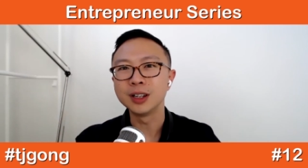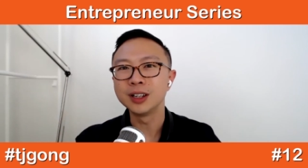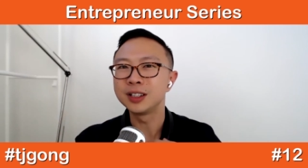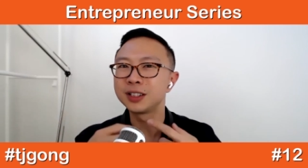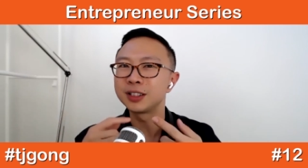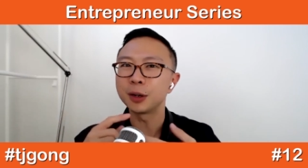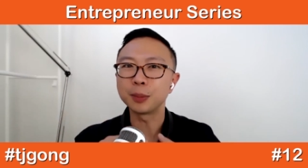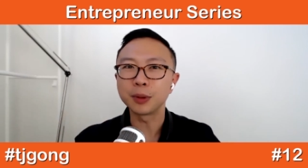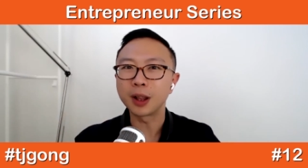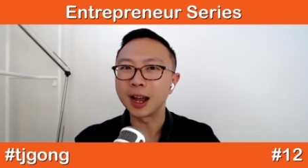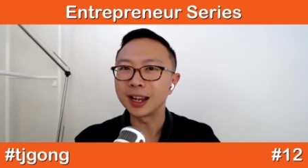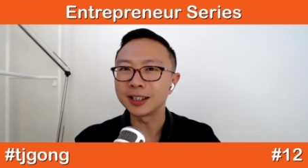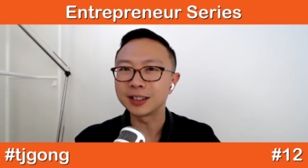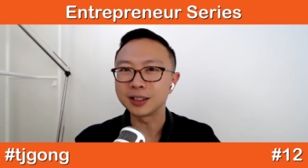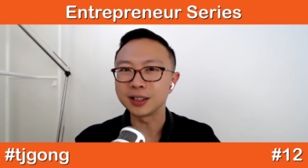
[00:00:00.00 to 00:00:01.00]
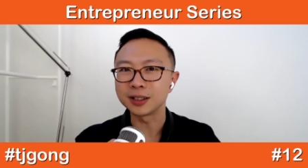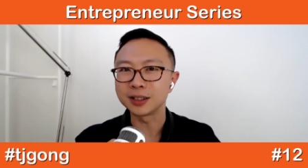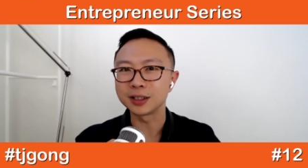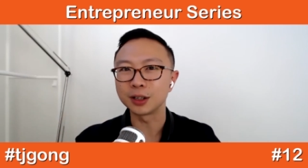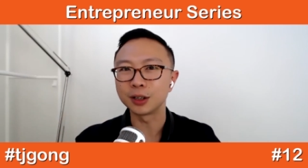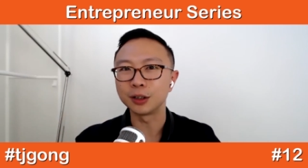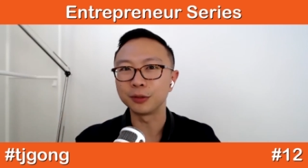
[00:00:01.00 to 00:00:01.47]
Stop lying to
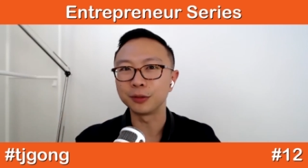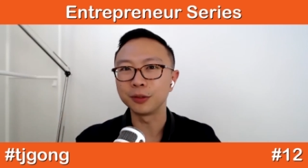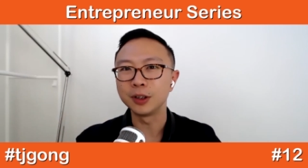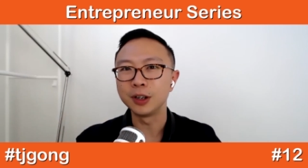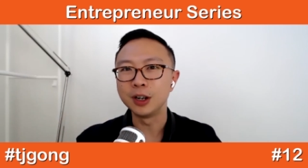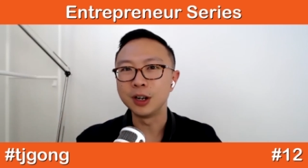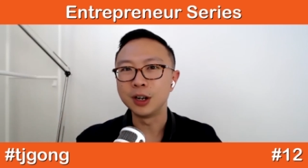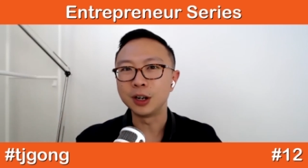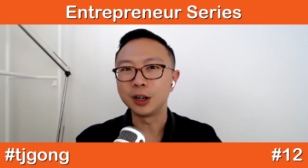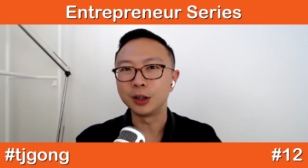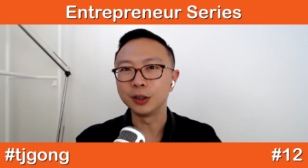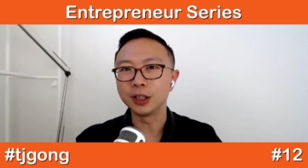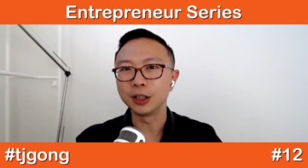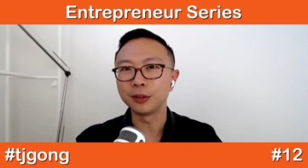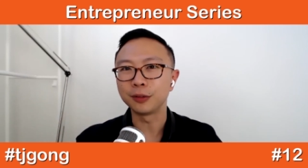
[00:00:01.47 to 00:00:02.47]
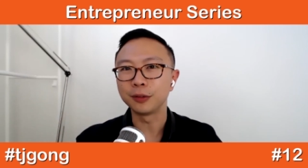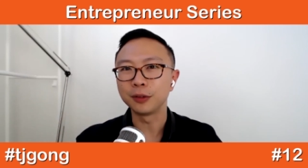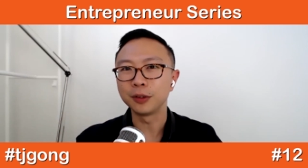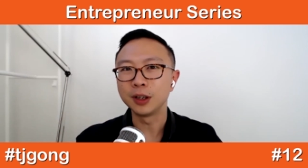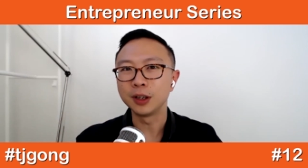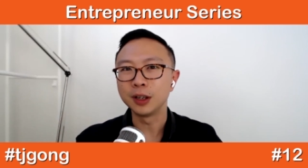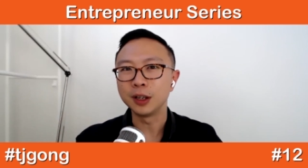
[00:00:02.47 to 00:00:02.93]
yourself on if
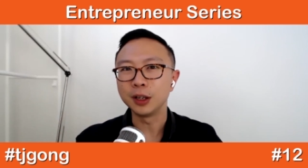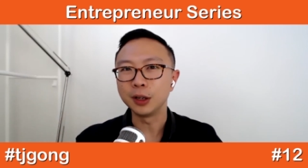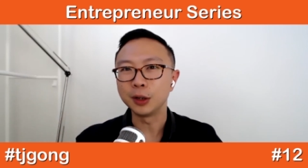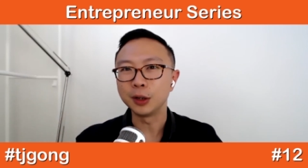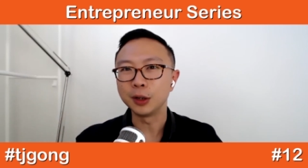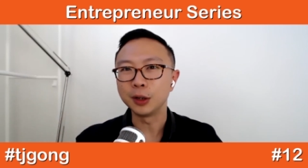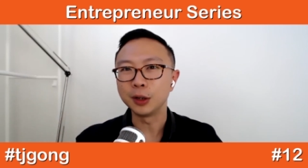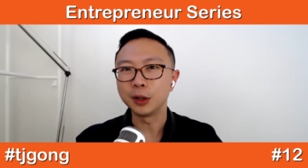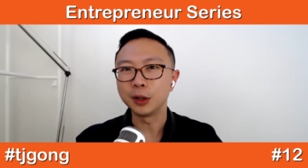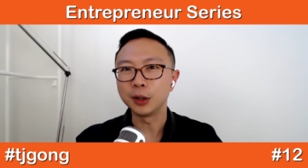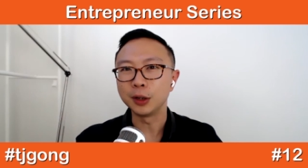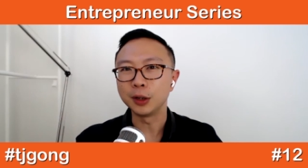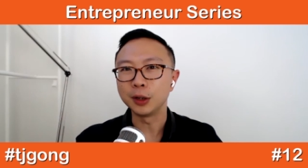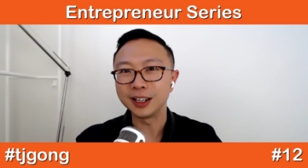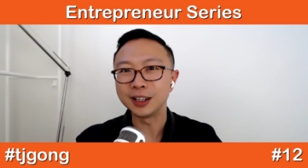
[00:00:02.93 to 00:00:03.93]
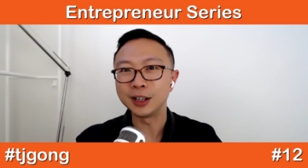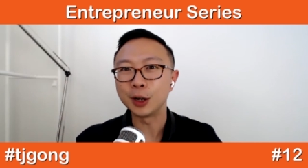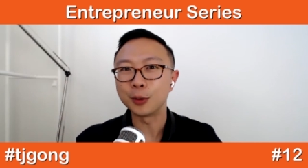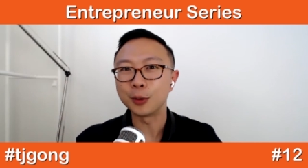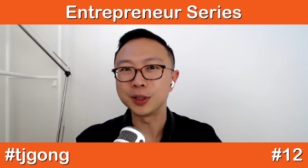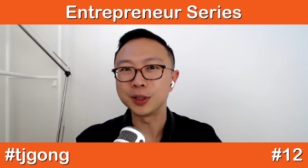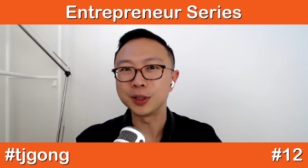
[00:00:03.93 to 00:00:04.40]

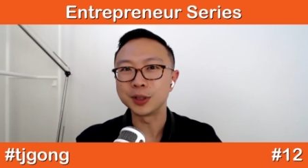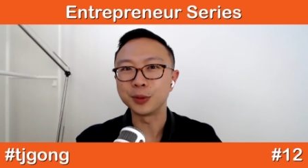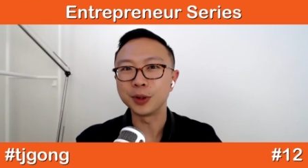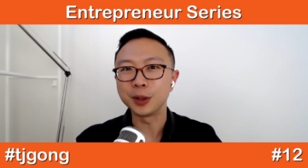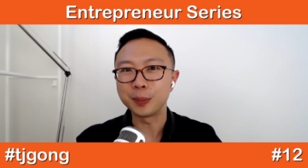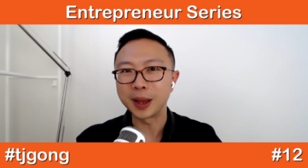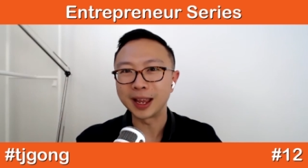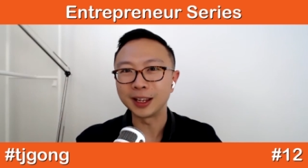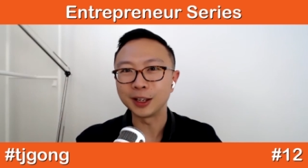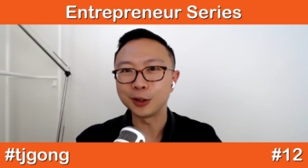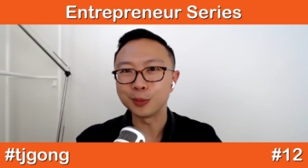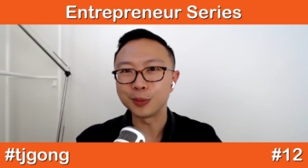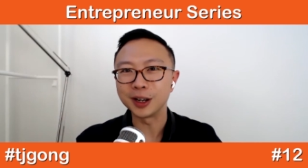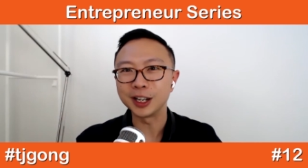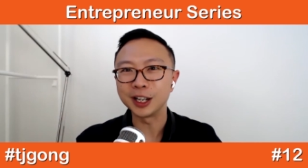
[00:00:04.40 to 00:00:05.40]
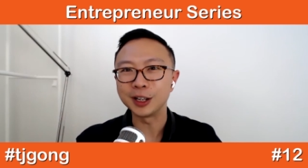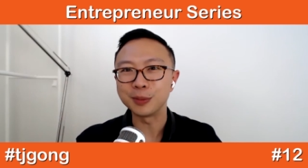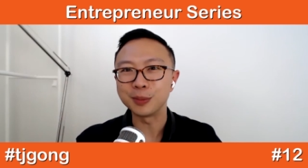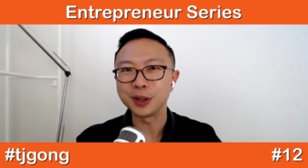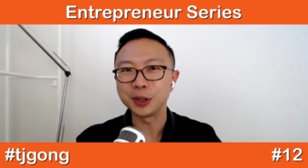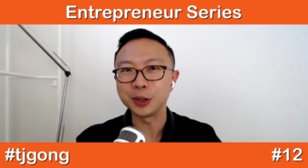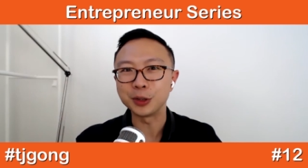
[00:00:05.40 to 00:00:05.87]
no one's really paying you
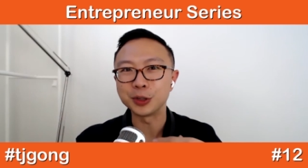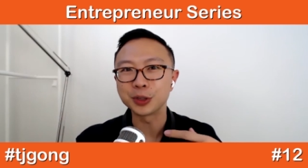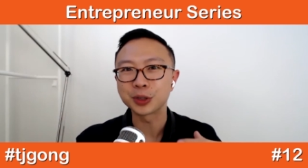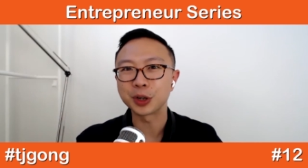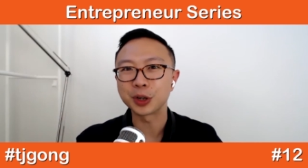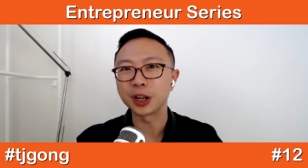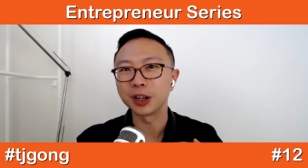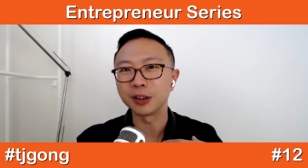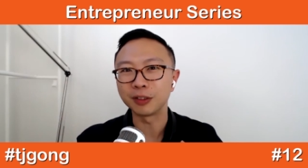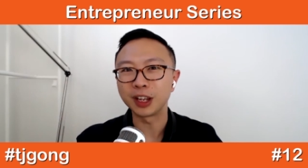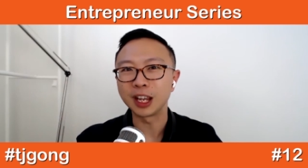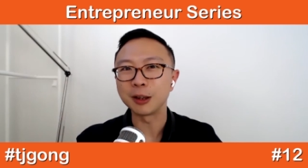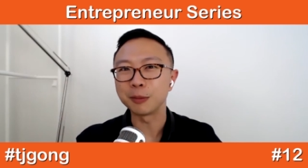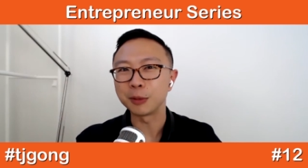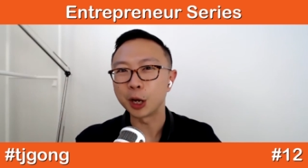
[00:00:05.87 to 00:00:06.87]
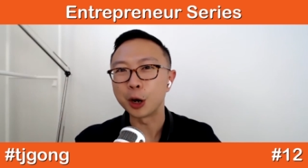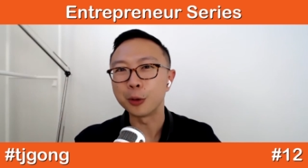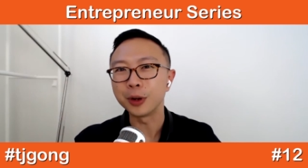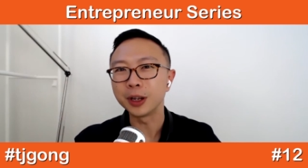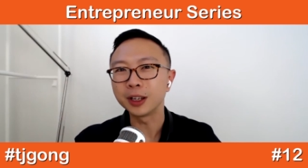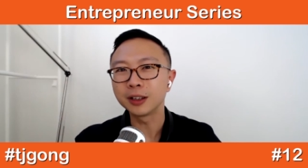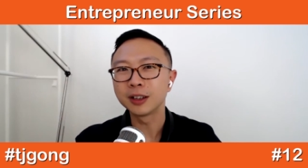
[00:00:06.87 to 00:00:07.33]
money, but you just kind of keep
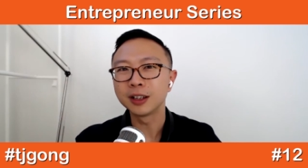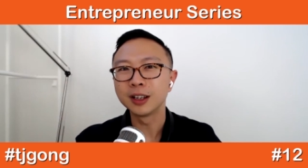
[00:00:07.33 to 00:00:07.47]
going.